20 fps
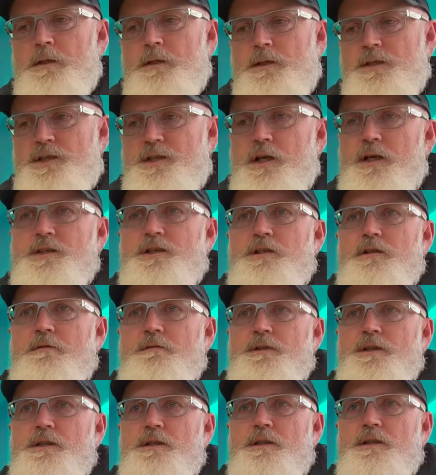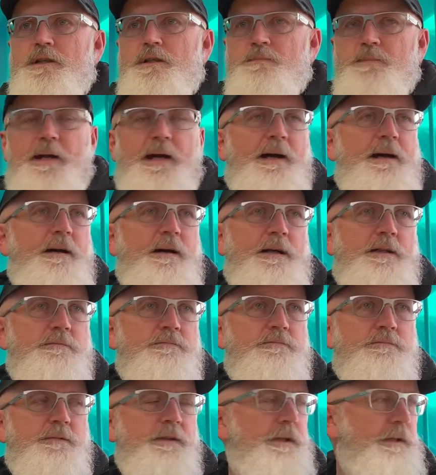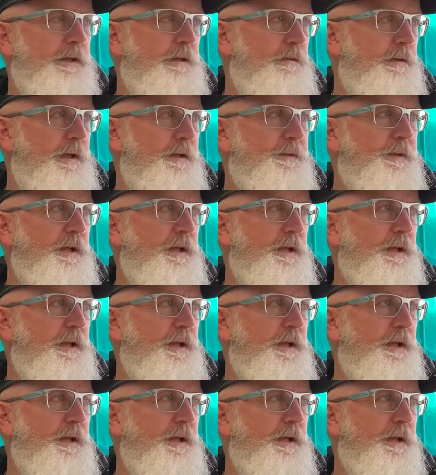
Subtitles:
site services, power, and